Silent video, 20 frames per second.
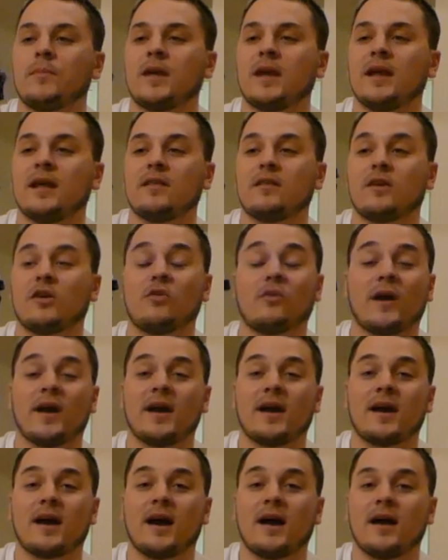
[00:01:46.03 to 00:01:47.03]
And it's
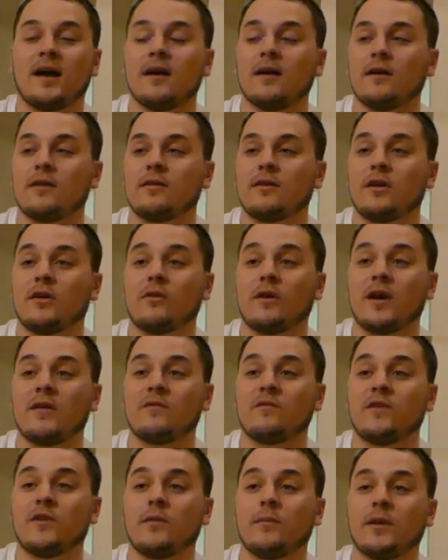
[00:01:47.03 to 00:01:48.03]
a
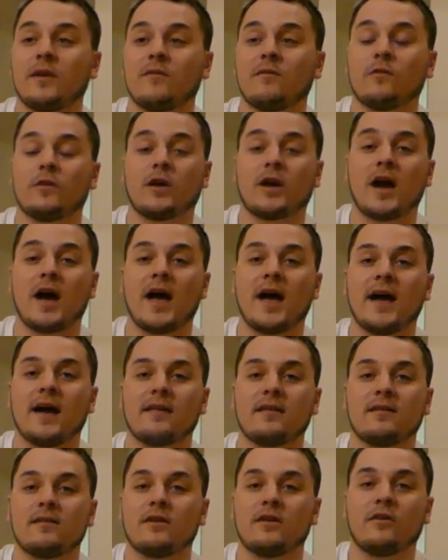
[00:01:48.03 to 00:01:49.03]
great filming for
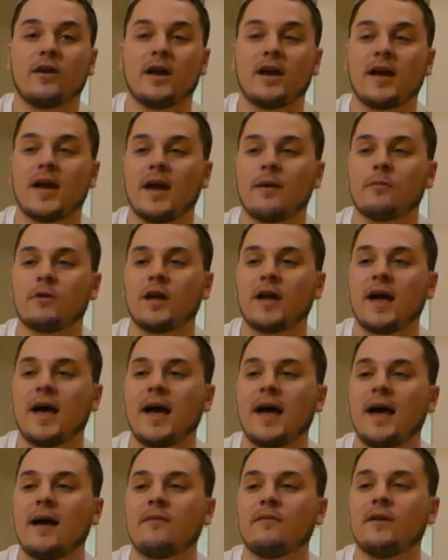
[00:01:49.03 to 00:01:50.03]
kayaks. It's a great camera to
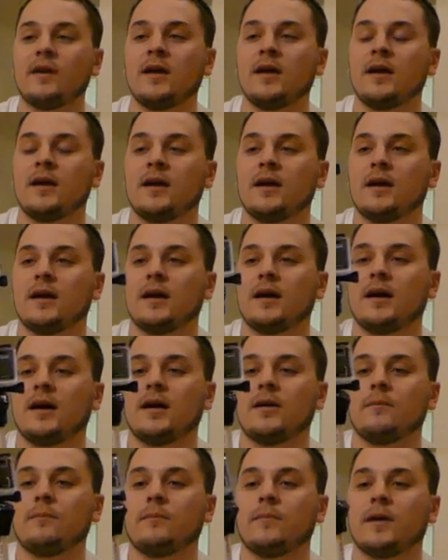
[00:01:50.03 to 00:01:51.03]

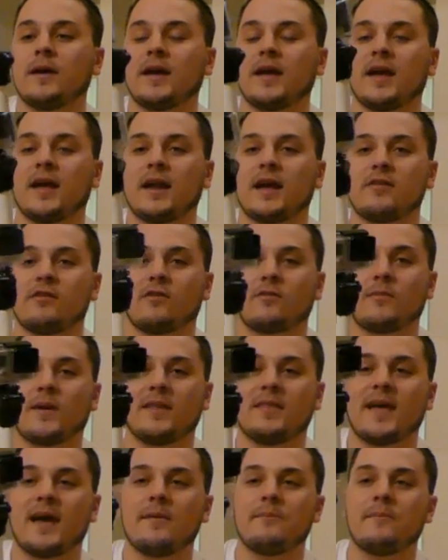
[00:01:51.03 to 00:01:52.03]
have. Again, I just
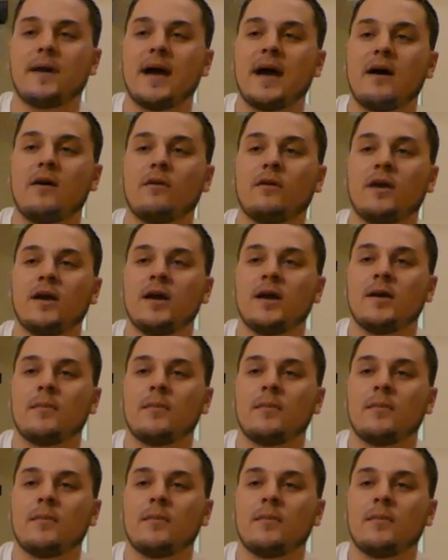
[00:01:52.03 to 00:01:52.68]
made that mount.